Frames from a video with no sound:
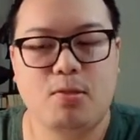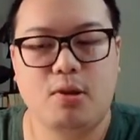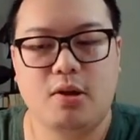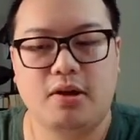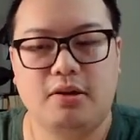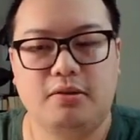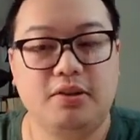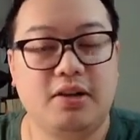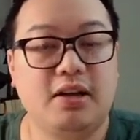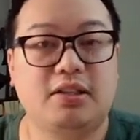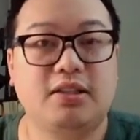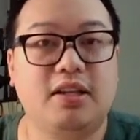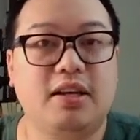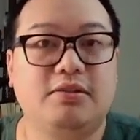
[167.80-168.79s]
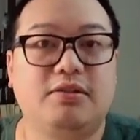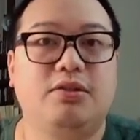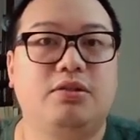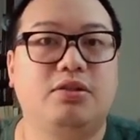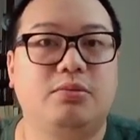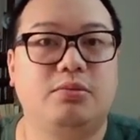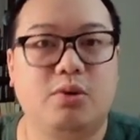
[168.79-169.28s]
And you actually have to
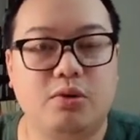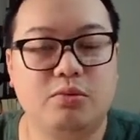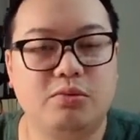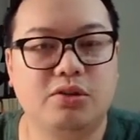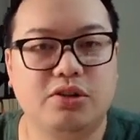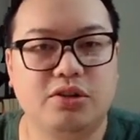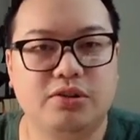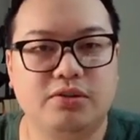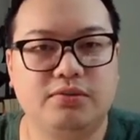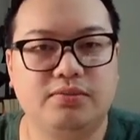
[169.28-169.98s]
do some homework,